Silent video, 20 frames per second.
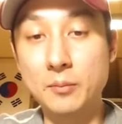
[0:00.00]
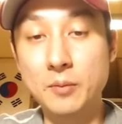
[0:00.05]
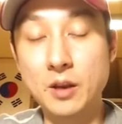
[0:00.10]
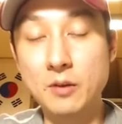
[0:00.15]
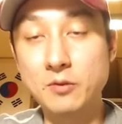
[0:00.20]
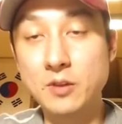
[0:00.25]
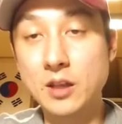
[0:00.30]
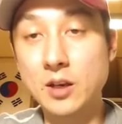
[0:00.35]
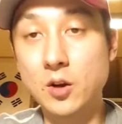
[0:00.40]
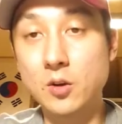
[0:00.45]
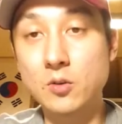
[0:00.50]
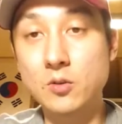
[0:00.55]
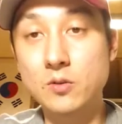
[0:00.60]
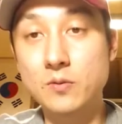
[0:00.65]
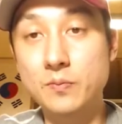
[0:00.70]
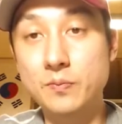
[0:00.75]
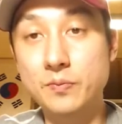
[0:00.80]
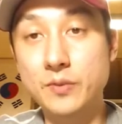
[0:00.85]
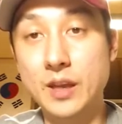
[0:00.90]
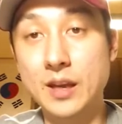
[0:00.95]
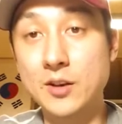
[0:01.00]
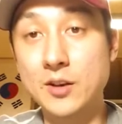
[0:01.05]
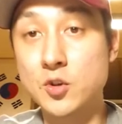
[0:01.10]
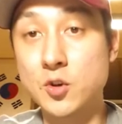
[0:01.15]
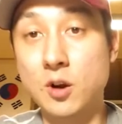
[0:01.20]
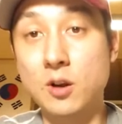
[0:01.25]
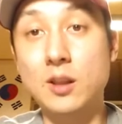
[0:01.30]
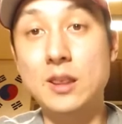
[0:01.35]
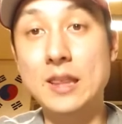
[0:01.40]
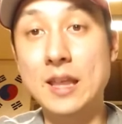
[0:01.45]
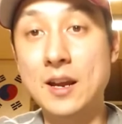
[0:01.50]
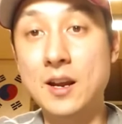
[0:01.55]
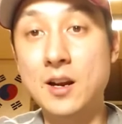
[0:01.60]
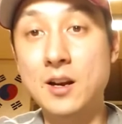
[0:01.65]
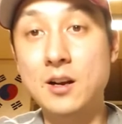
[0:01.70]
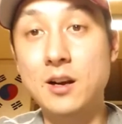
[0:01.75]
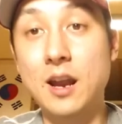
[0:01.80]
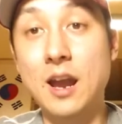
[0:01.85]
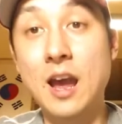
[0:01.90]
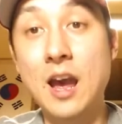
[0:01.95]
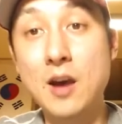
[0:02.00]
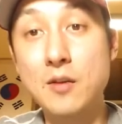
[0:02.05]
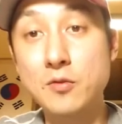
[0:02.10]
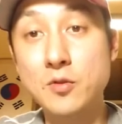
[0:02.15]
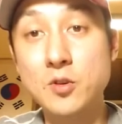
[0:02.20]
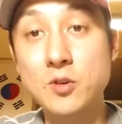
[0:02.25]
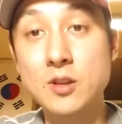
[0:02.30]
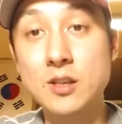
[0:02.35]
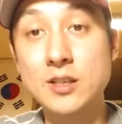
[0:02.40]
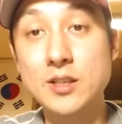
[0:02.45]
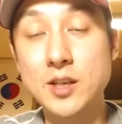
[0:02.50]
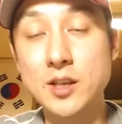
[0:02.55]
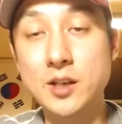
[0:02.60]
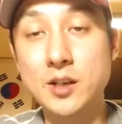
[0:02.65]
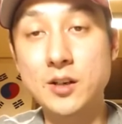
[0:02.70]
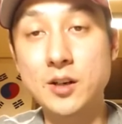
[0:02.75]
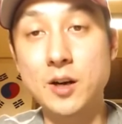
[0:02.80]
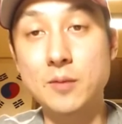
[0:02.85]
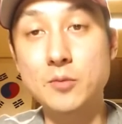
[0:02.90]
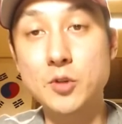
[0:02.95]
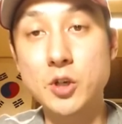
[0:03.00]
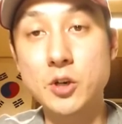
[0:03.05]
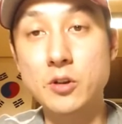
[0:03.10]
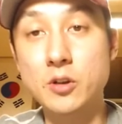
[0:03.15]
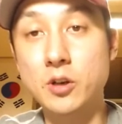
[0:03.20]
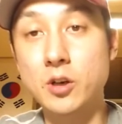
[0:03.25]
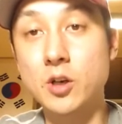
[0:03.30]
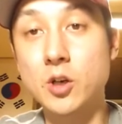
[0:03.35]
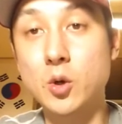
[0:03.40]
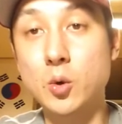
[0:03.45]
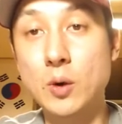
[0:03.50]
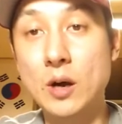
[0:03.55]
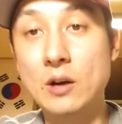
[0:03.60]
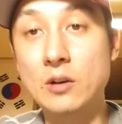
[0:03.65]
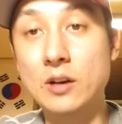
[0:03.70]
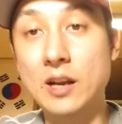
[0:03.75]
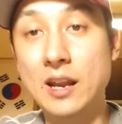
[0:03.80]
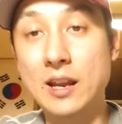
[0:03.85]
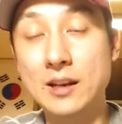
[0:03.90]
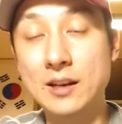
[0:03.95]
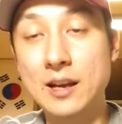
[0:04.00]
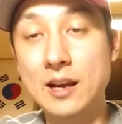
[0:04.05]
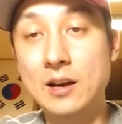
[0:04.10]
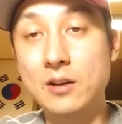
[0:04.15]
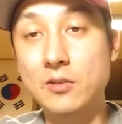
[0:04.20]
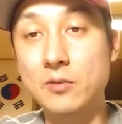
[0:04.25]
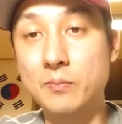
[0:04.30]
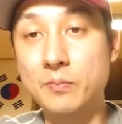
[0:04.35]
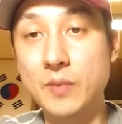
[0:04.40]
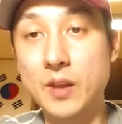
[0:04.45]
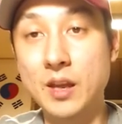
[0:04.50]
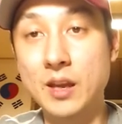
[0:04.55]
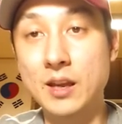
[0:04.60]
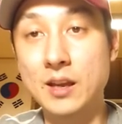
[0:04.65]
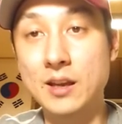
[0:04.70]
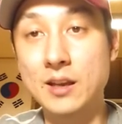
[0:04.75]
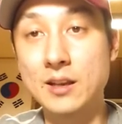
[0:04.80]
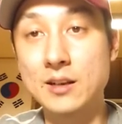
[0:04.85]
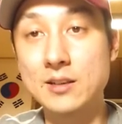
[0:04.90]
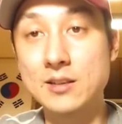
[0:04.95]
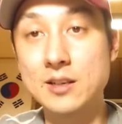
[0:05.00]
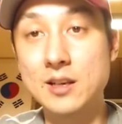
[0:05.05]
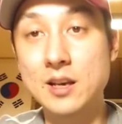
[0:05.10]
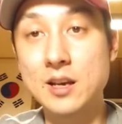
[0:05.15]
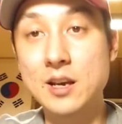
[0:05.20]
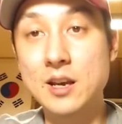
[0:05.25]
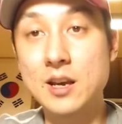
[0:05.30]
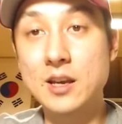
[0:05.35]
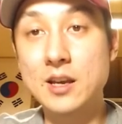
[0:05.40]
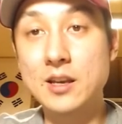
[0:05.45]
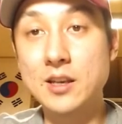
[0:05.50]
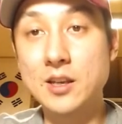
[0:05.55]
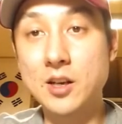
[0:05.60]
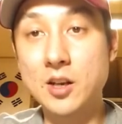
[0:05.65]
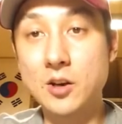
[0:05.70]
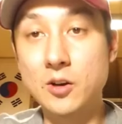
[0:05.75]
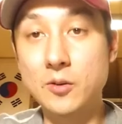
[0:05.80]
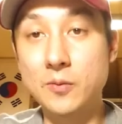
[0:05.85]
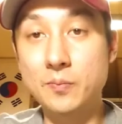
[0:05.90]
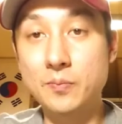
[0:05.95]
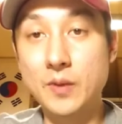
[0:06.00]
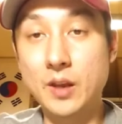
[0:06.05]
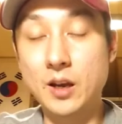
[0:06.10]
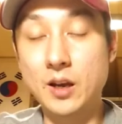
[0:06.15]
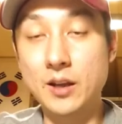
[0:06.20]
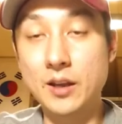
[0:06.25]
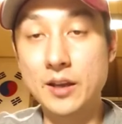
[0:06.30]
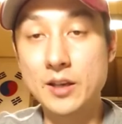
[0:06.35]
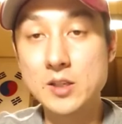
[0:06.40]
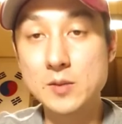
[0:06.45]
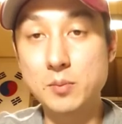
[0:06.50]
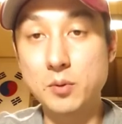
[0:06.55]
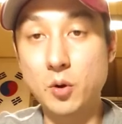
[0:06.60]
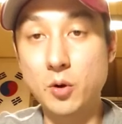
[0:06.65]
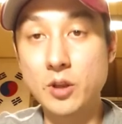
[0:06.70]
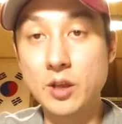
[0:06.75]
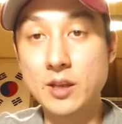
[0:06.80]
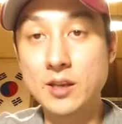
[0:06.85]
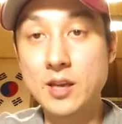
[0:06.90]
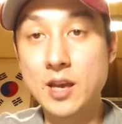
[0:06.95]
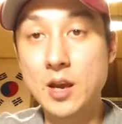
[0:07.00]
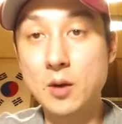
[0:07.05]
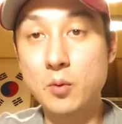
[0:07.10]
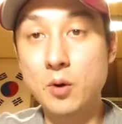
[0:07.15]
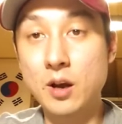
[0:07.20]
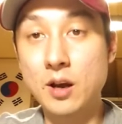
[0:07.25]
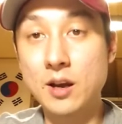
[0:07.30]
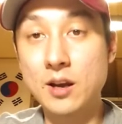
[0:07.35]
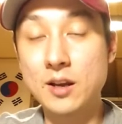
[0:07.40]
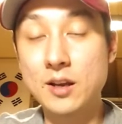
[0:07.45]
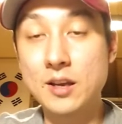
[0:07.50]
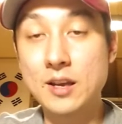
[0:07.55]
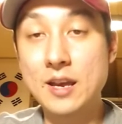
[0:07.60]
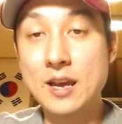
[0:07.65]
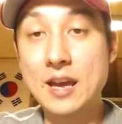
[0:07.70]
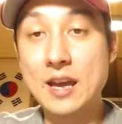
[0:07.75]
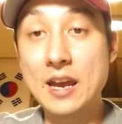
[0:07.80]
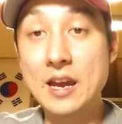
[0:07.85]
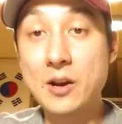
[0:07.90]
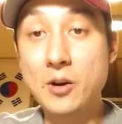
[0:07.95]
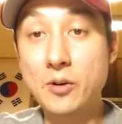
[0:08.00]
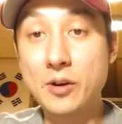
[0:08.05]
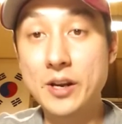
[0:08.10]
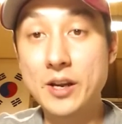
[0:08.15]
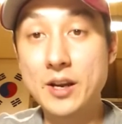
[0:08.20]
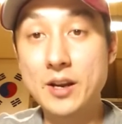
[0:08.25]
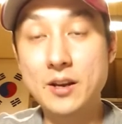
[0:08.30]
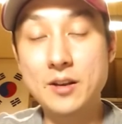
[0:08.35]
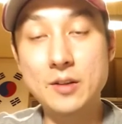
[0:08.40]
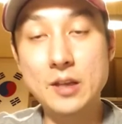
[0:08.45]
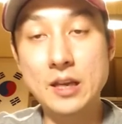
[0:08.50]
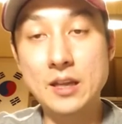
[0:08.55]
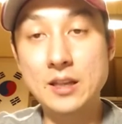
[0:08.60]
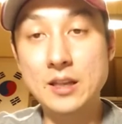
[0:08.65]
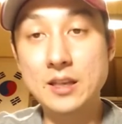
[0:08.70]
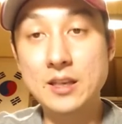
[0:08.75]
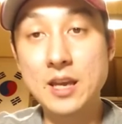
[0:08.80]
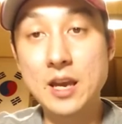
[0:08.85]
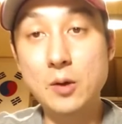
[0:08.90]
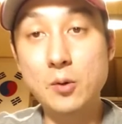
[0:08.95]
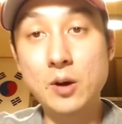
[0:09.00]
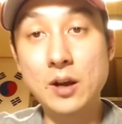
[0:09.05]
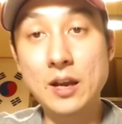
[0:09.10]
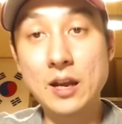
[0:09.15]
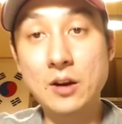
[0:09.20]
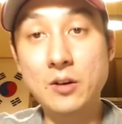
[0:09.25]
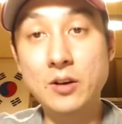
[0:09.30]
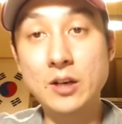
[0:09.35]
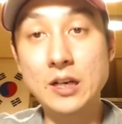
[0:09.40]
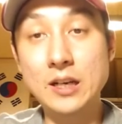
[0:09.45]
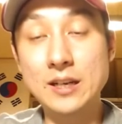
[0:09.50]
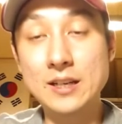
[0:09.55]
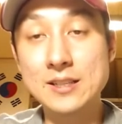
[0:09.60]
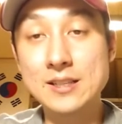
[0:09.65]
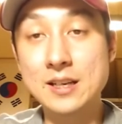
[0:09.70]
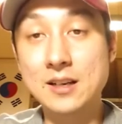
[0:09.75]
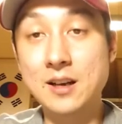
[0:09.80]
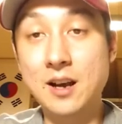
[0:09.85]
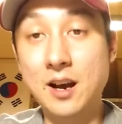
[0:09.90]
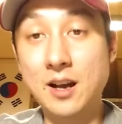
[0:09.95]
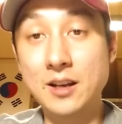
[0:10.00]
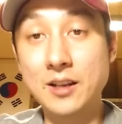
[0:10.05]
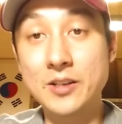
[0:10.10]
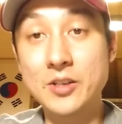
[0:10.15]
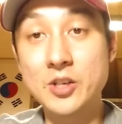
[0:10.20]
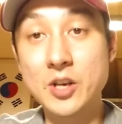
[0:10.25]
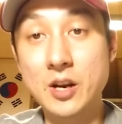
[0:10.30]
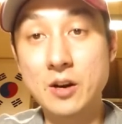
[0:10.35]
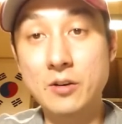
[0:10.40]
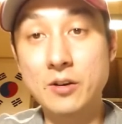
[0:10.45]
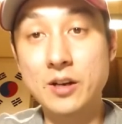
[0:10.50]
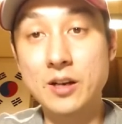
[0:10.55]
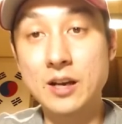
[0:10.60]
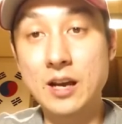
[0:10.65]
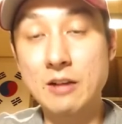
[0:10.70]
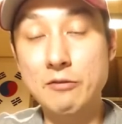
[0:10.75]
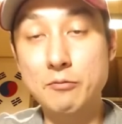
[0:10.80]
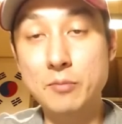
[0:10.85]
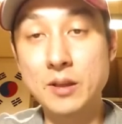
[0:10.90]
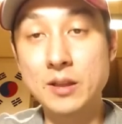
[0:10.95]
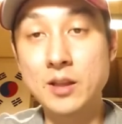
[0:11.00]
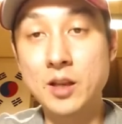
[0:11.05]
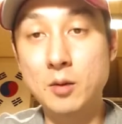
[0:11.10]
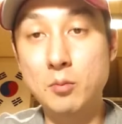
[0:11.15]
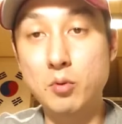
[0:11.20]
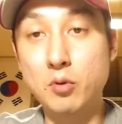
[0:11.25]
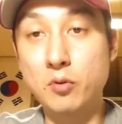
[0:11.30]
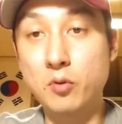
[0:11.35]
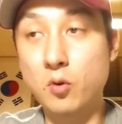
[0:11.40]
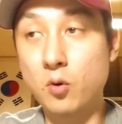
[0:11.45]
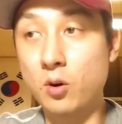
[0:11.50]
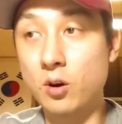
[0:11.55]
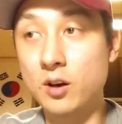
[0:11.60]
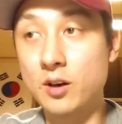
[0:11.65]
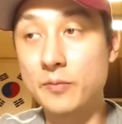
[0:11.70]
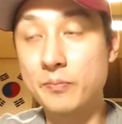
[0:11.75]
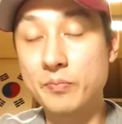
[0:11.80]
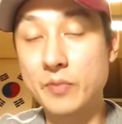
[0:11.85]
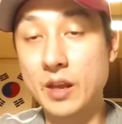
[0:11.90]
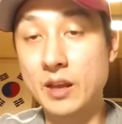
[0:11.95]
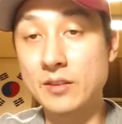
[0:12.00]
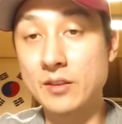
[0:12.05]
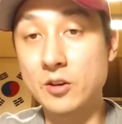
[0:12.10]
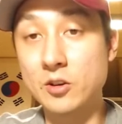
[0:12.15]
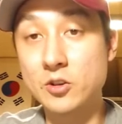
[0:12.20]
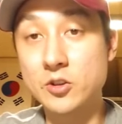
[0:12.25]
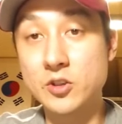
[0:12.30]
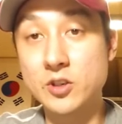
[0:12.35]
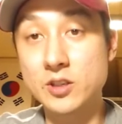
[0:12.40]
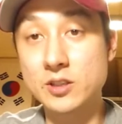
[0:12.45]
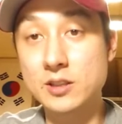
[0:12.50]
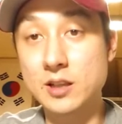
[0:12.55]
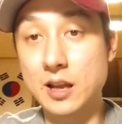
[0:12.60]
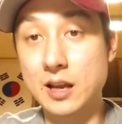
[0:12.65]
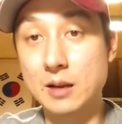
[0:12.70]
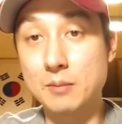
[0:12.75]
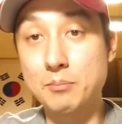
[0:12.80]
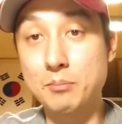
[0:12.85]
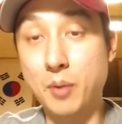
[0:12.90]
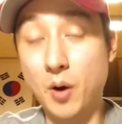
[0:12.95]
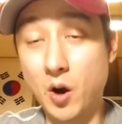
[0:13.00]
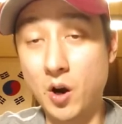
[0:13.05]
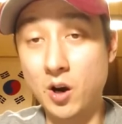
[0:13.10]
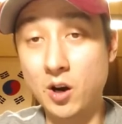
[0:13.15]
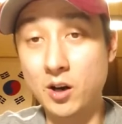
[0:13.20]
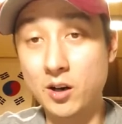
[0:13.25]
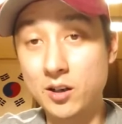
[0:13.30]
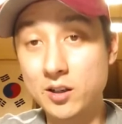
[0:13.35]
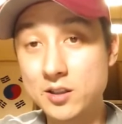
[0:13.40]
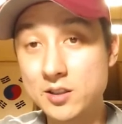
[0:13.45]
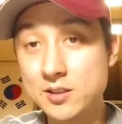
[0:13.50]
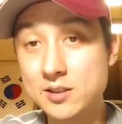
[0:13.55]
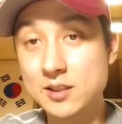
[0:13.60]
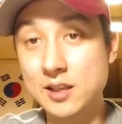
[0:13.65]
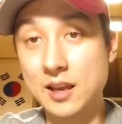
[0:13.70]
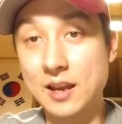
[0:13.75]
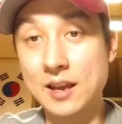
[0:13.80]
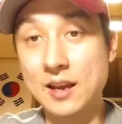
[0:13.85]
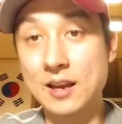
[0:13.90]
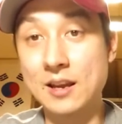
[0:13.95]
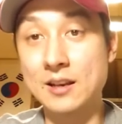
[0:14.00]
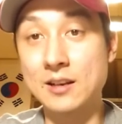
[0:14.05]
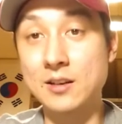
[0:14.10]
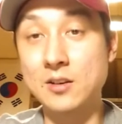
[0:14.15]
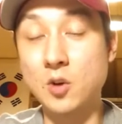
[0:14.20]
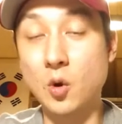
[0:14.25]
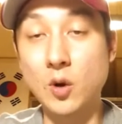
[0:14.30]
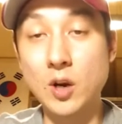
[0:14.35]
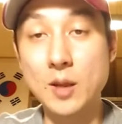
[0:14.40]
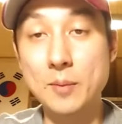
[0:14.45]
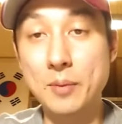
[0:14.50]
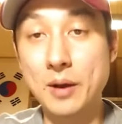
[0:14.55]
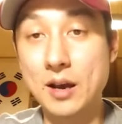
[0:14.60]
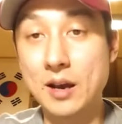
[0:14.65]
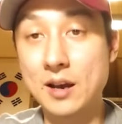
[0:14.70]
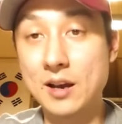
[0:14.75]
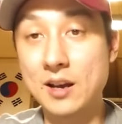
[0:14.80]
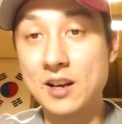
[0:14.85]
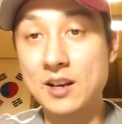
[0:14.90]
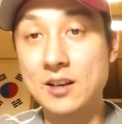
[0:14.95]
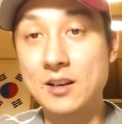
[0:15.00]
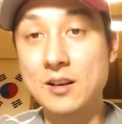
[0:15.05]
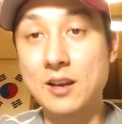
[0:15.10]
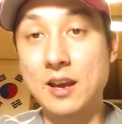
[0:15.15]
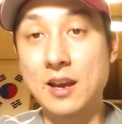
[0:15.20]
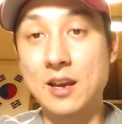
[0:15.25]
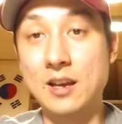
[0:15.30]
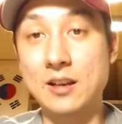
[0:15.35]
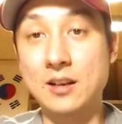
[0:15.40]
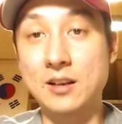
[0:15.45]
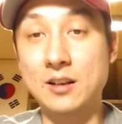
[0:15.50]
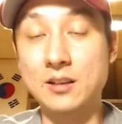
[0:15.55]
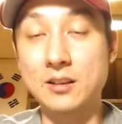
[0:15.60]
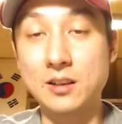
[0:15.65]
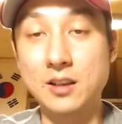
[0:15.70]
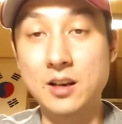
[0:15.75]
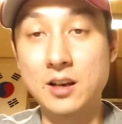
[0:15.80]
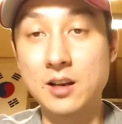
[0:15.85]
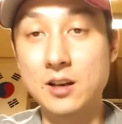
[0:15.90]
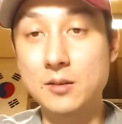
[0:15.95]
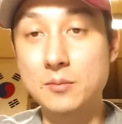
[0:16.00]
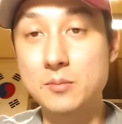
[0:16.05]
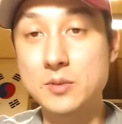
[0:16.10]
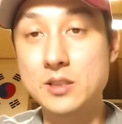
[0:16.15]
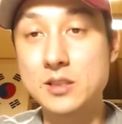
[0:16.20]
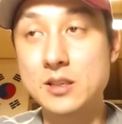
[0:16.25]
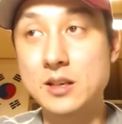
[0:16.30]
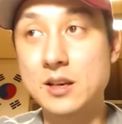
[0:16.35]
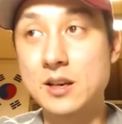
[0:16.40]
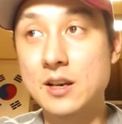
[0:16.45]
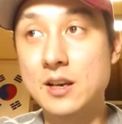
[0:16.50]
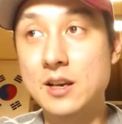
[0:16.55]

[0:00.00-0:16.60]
If they don't get drunk there after the dinner, I'm sure they're going to go out and hang out and, you know, explore the Hyewa area. And the Hyewa area is a college area. I've been there before, and there's just like bars and norebang and clubs